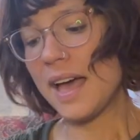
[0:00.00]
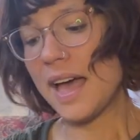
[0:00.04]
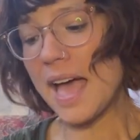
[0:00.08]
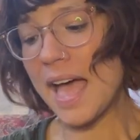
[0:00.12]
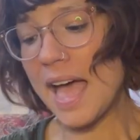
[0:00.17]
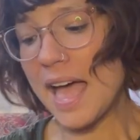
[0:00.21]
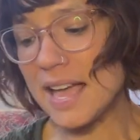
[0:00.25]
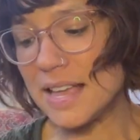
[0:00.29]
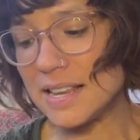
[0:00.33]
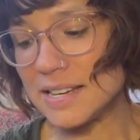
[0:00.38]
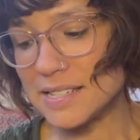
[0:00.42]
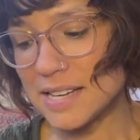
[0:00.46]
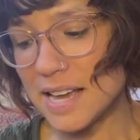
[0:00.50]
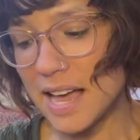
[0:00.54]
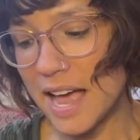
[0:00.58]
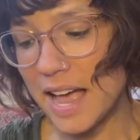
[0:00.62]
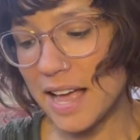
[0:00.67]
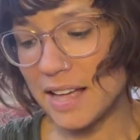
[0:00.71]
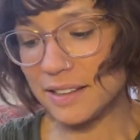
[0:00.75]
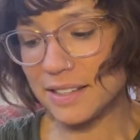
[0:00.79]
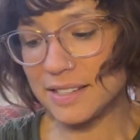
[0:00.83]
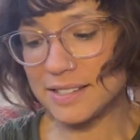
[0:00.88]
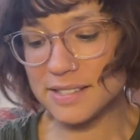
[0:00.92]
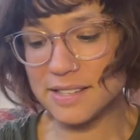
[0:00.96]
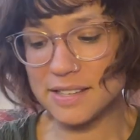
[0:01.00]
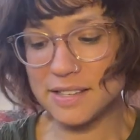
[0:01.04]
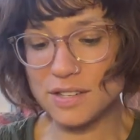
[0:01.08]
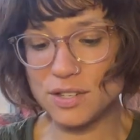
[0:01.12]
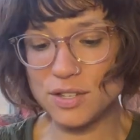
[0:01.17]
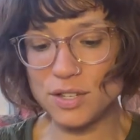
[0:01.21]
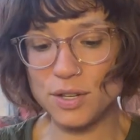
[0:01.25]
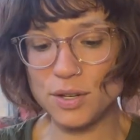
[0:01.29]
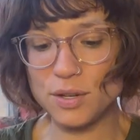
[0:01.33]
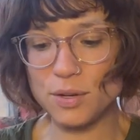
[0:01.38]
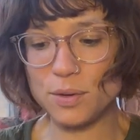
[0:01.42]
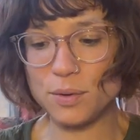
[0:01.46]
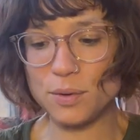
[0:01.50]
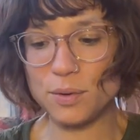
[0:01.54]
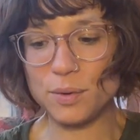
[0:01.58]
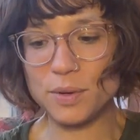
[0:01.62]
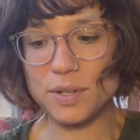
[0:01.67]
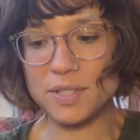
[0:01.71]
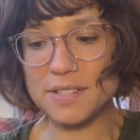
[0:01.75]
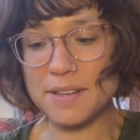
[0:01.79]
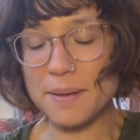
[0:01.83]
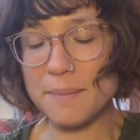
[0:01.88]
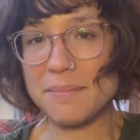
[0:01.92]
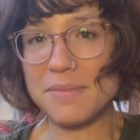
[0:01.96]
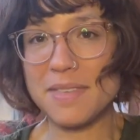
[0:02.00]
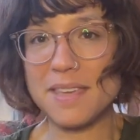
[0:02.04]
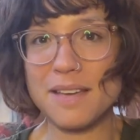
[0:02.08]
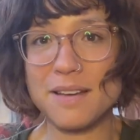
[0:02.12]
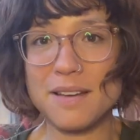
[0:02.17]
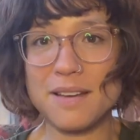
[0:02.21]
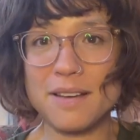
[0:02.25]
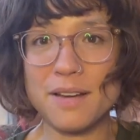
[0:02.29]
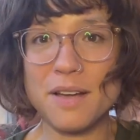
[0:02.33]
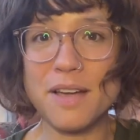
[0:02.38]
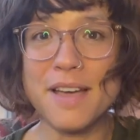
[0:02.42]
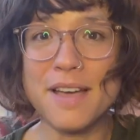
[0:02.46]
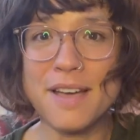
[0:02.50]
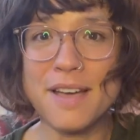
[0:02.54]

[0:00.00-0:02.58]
and I listen to something